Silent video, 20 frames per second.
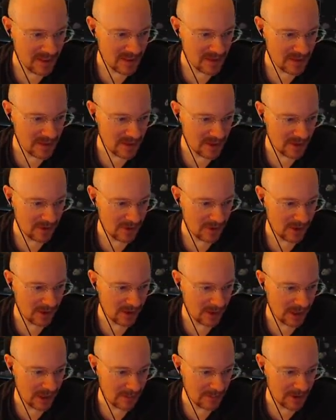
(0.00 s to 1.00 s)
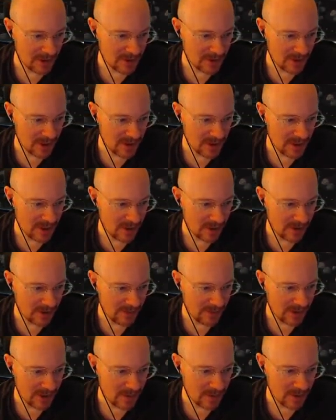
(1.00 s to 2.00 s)
Doesn't that unique augment drain the health
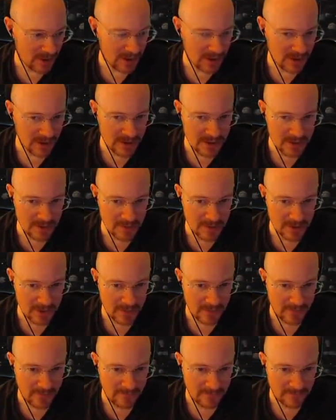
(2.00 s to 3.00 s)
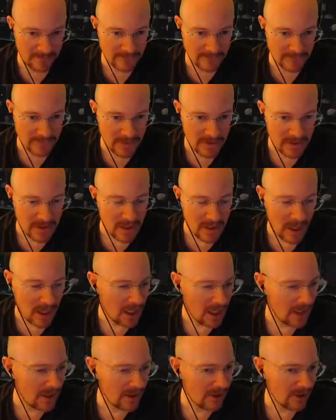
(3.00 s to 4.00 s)
of anyone in there or something?
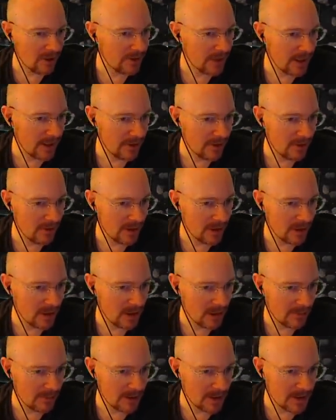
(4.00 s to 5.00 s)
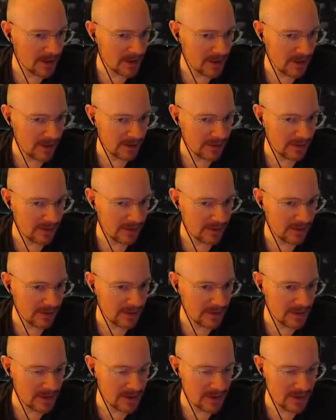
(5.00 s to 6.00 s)
I don't know if that unique augment is on
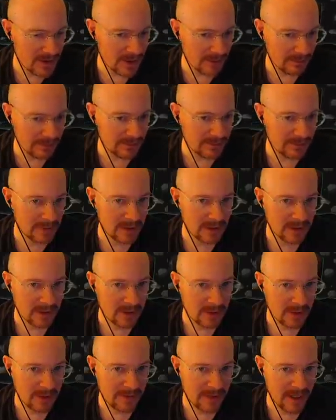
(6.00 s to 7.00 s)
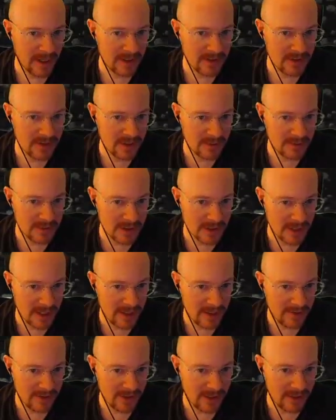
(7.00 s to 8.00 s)
this ship. We've had ships that
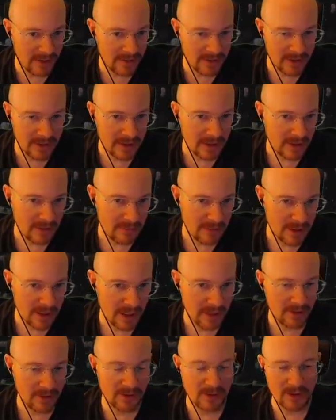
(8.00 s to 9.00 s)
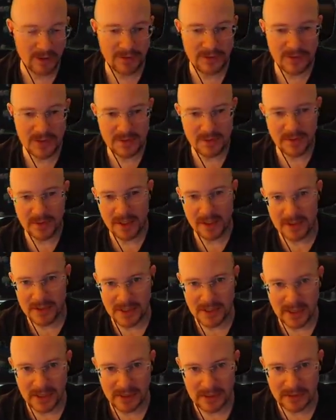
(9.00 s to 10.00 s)
have that, but I don't know if this one has
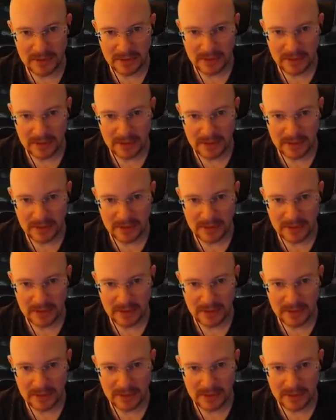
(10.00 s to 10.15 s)
that.